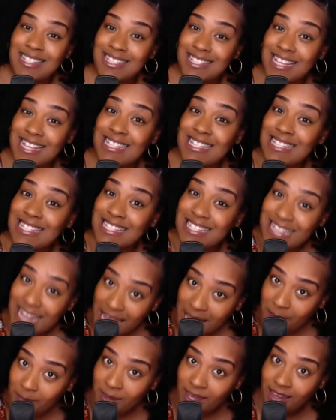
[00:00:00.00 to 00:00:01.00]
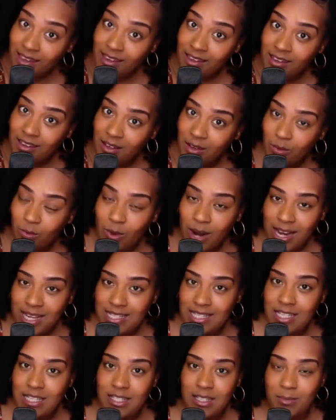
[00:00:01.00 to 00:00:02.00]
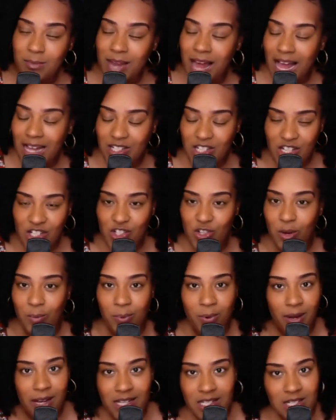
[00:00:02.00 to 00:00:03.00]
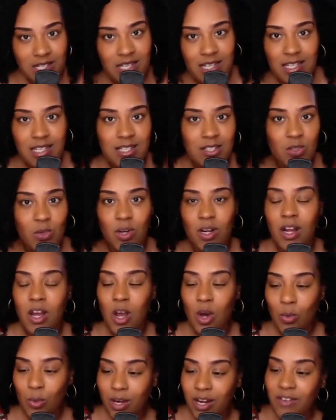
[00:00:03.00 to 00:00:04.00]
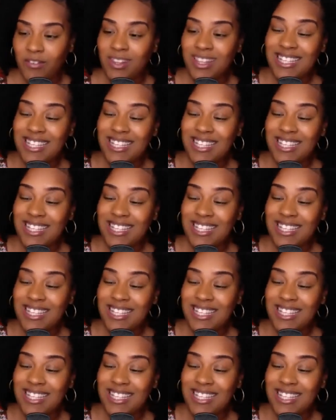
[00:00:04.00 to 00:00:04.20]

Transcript: systemic racism, not just your prejudice or whatever,